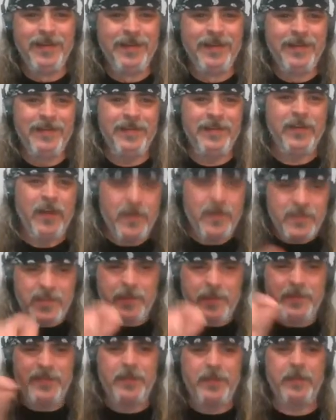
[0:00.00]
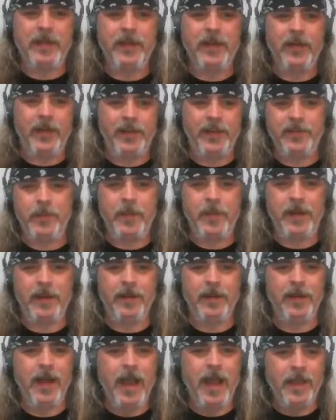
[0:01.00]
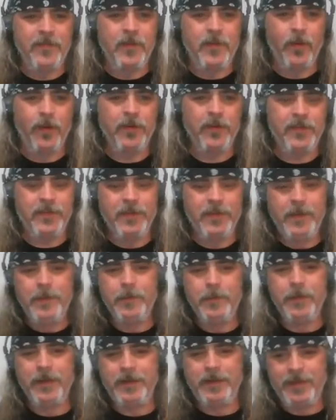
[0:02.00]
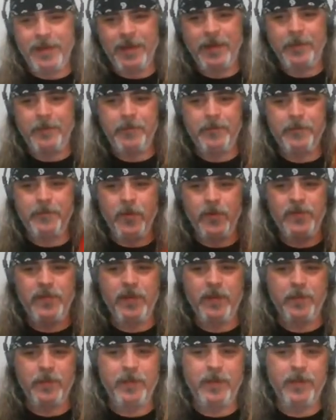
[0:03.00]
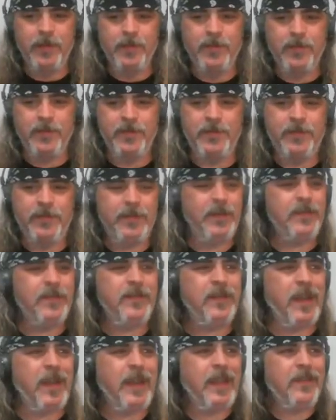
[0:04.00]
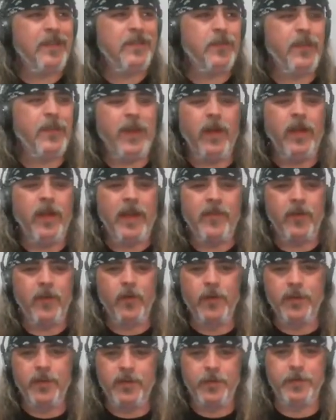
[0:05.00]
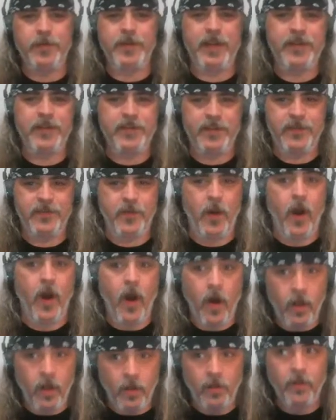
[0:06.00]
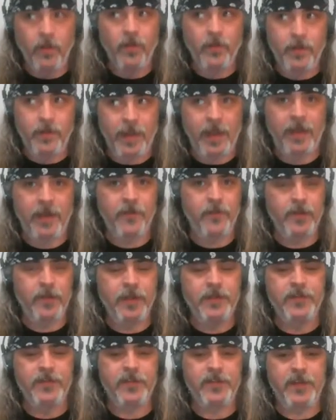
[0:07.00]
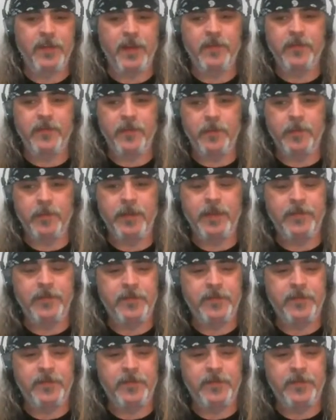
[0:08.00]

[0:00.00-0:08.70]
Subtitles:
There are some similarities. I'm not going to lie, of course, but most of them, they're just, I guess we all have our own interpretations for all kind of religious stuff or beliefs.